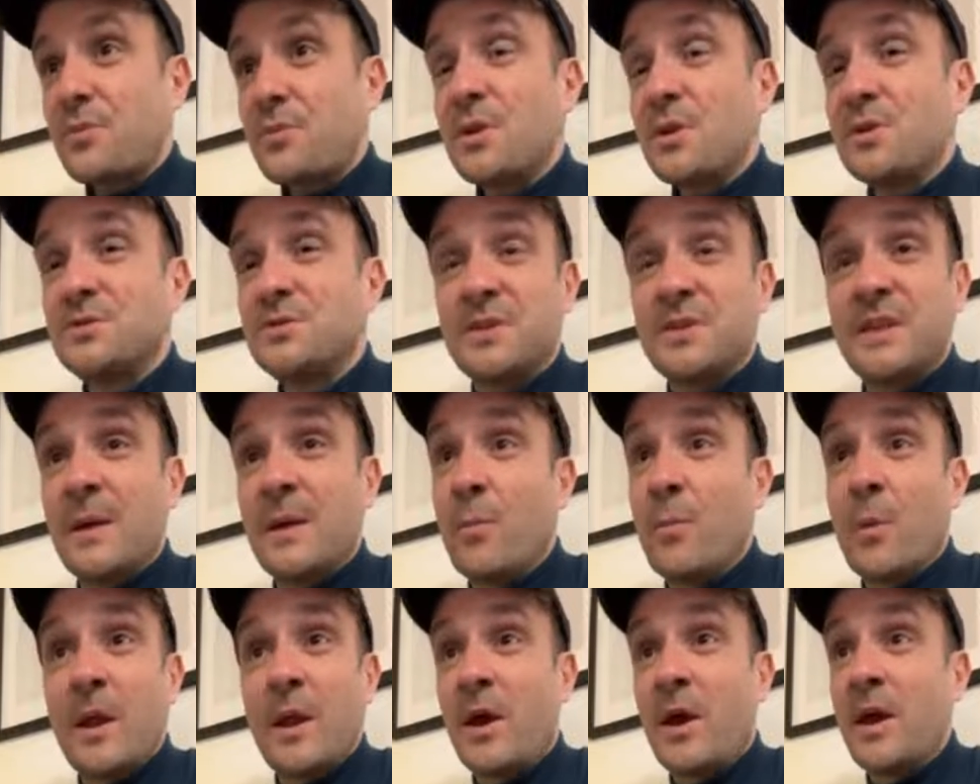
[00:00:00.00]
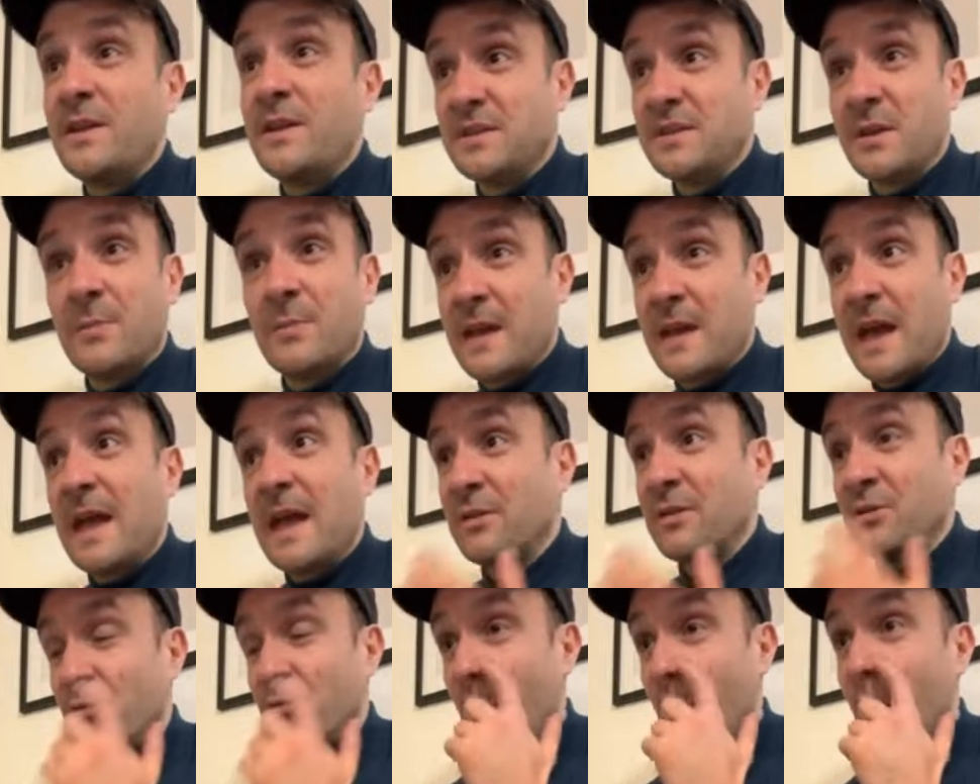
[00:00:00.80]
So then when I ended up
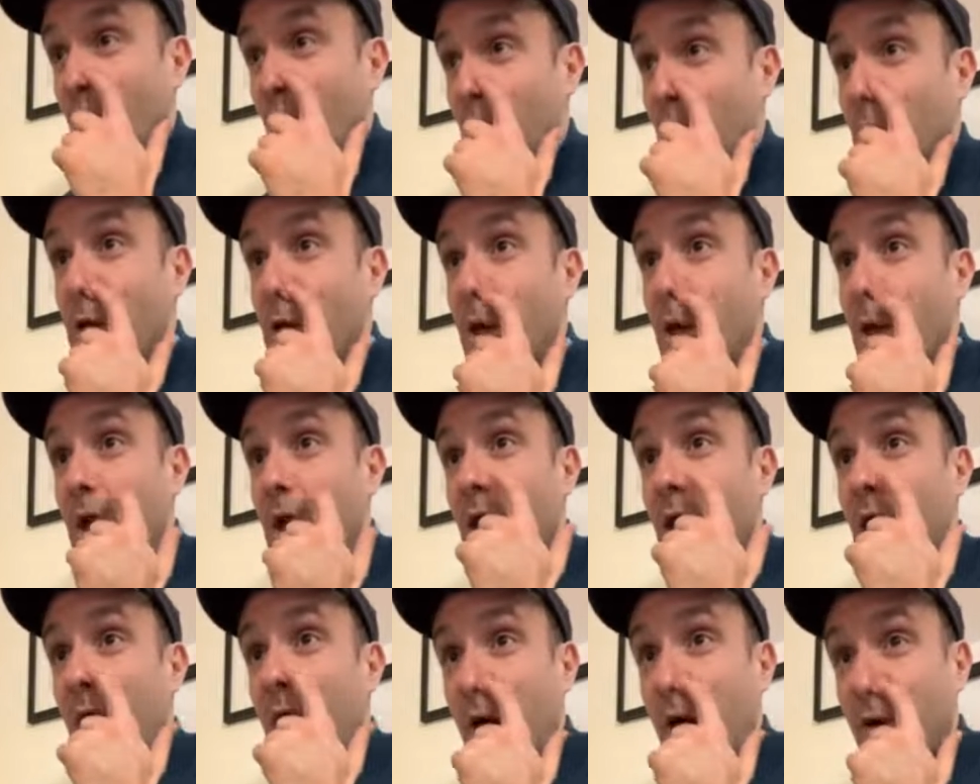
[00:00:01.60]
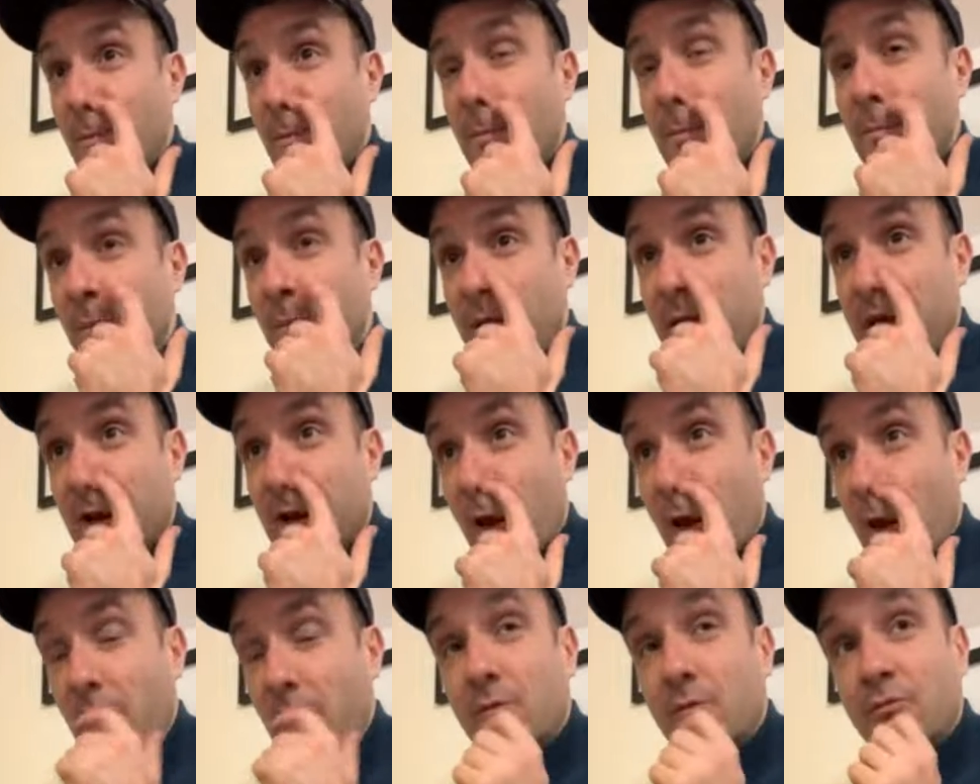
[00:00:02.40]
getting the role, I remember being
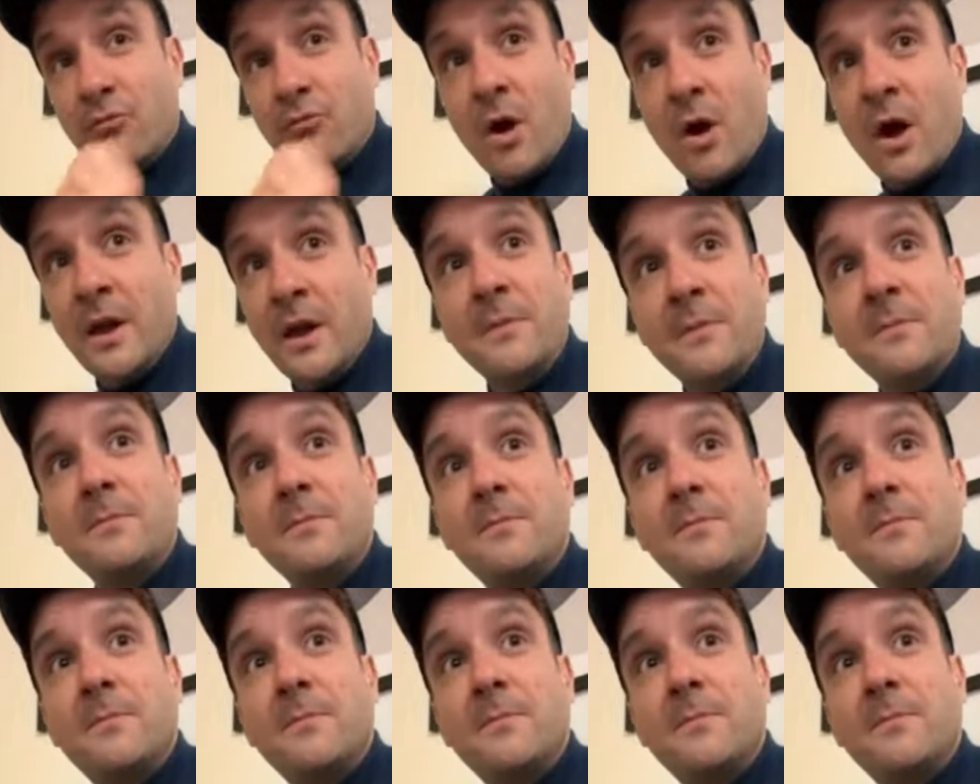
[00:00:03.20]
like, right,